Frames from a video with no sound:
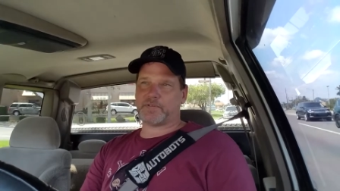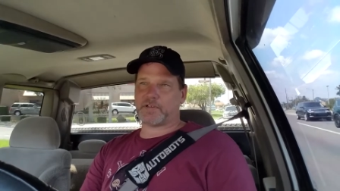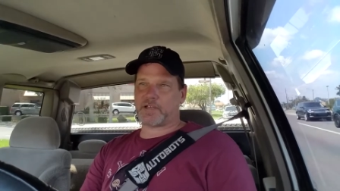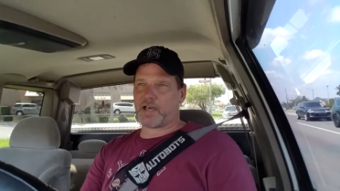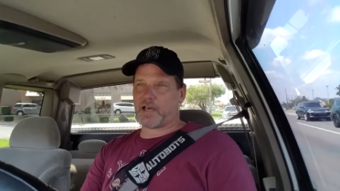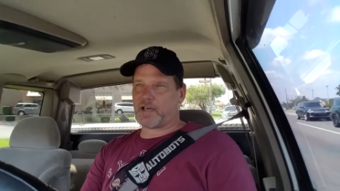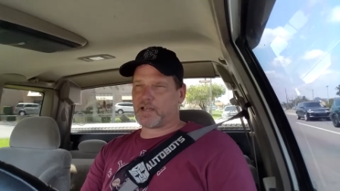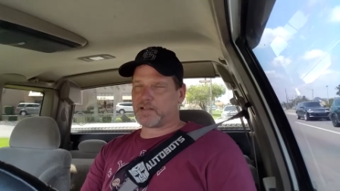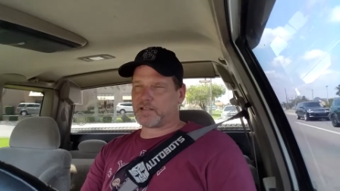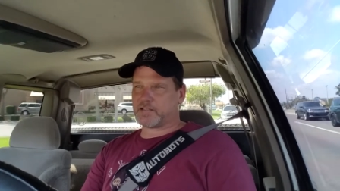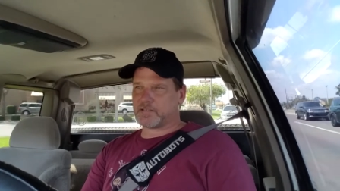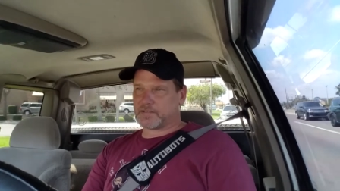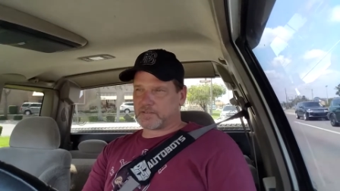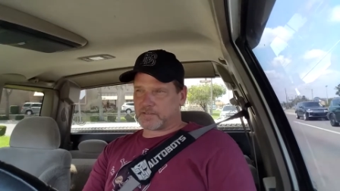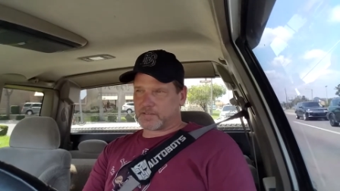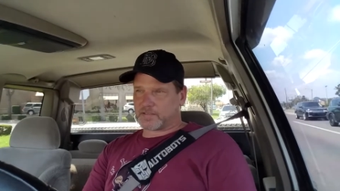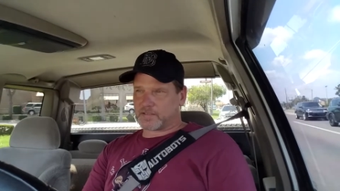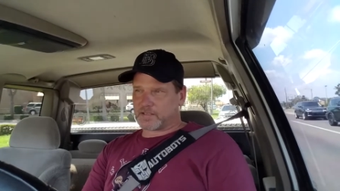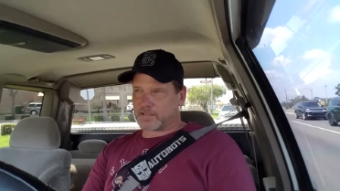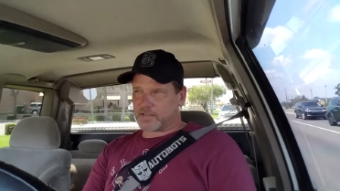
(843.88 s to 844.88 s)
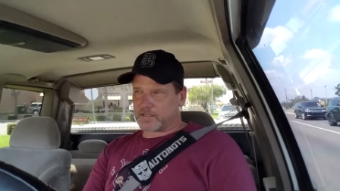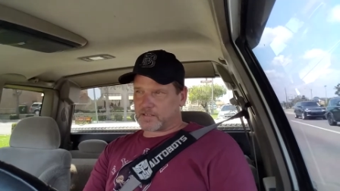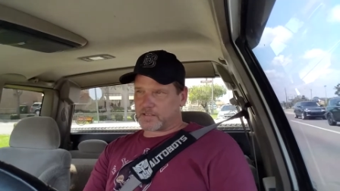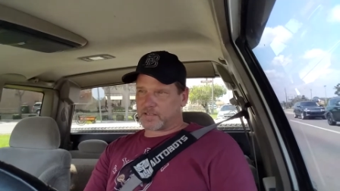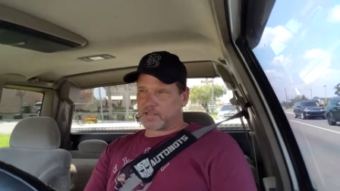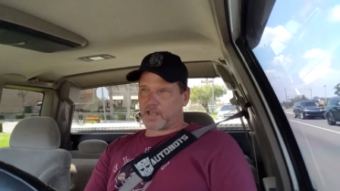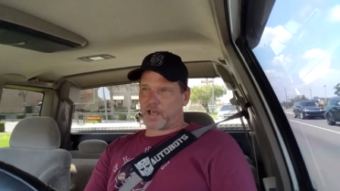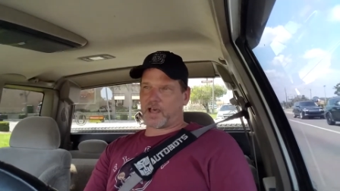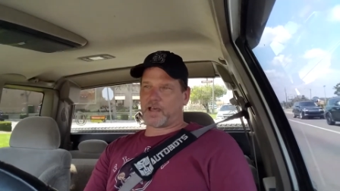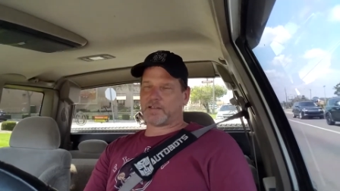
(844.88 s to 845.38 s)
and God
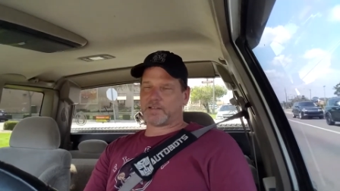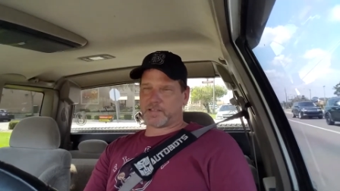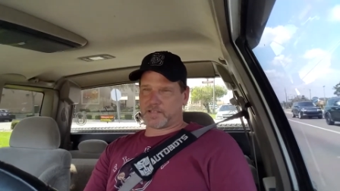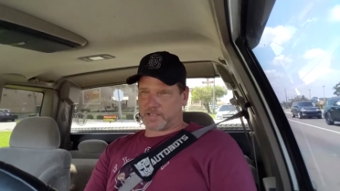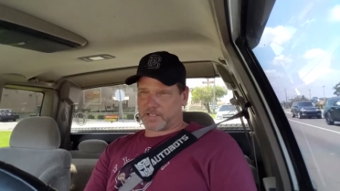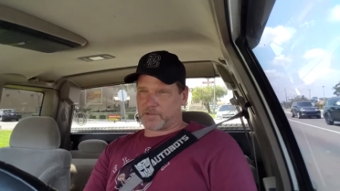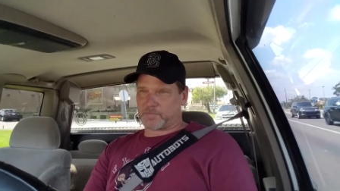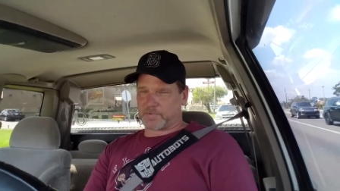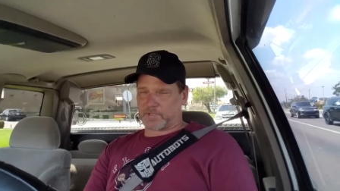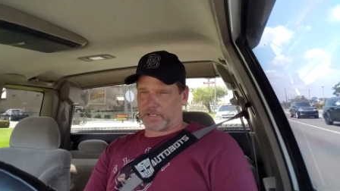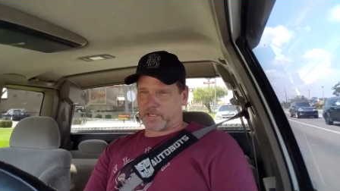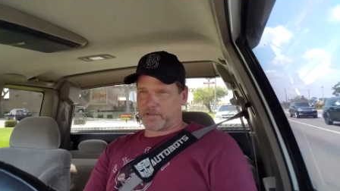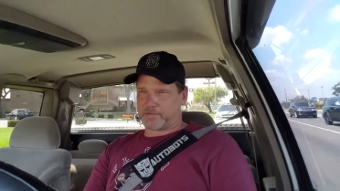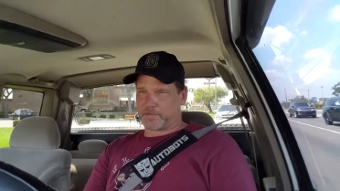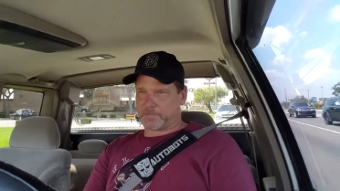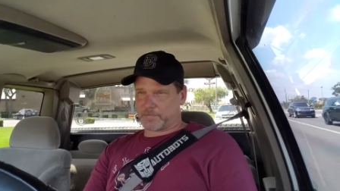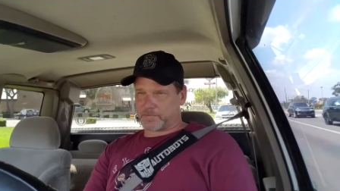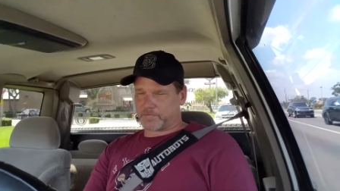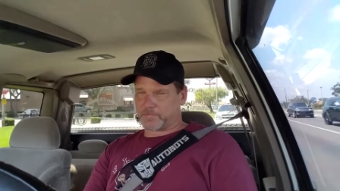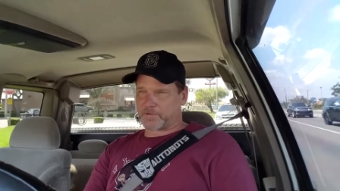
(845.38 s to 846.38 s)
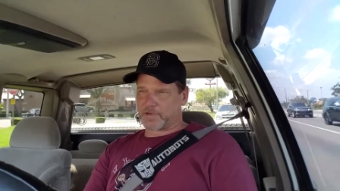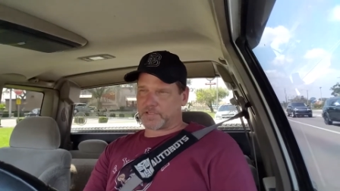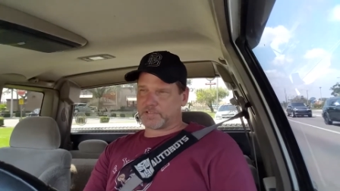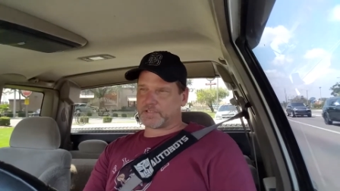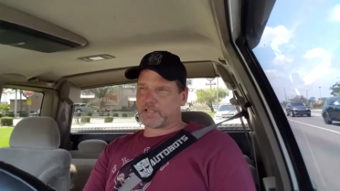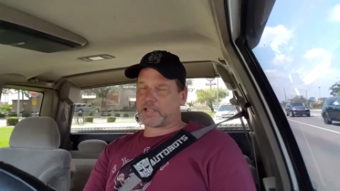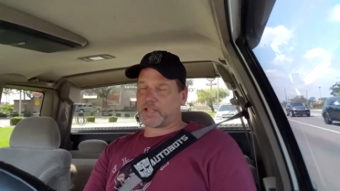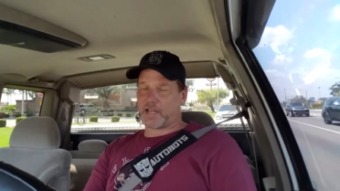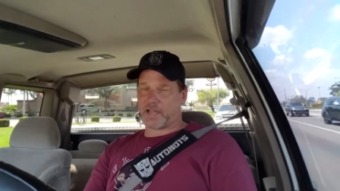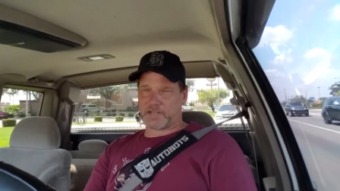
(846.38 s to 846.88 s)
did keep me alive. Let me rephrase
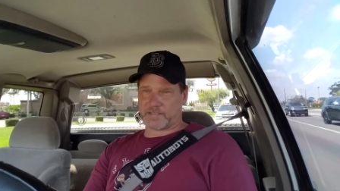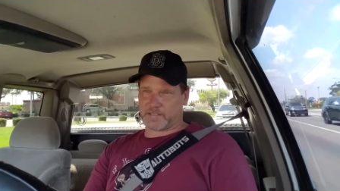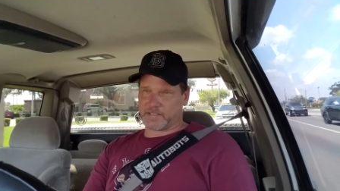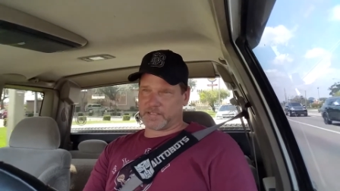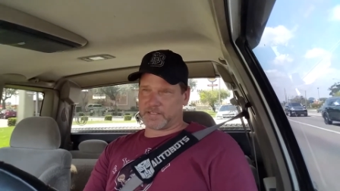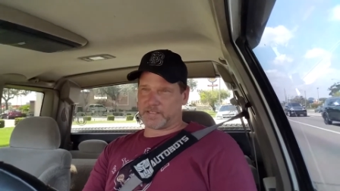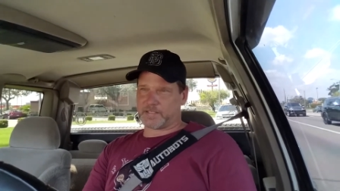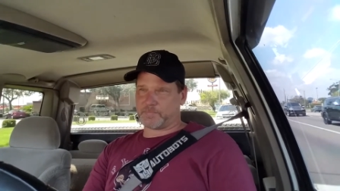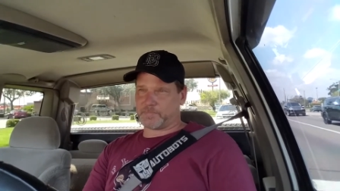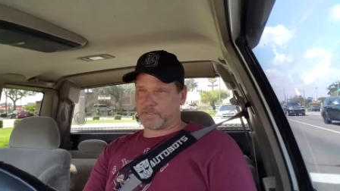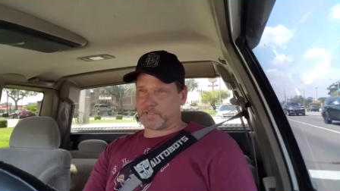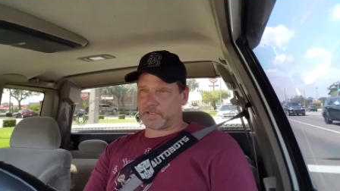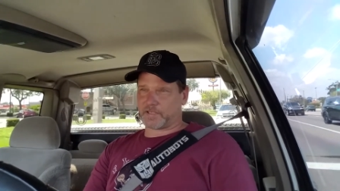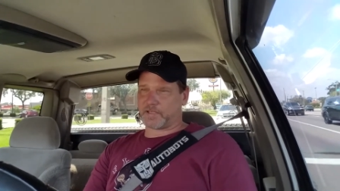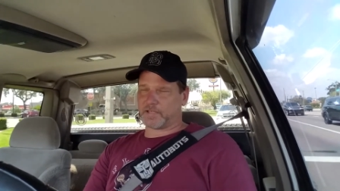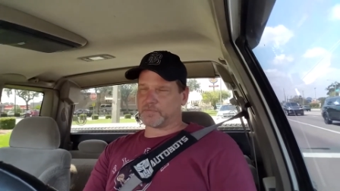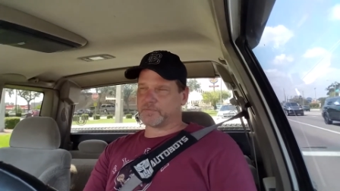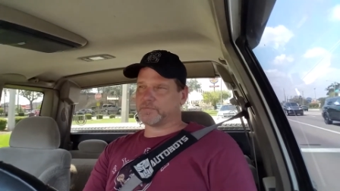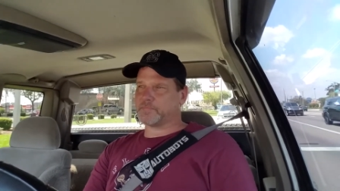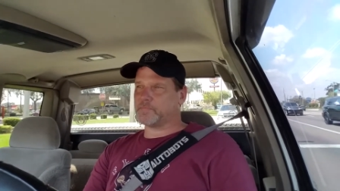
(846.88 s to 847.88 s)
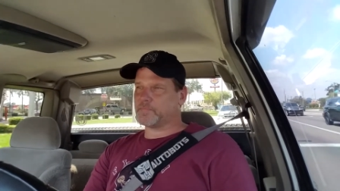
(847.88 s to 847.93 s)
that. God did keep me alive.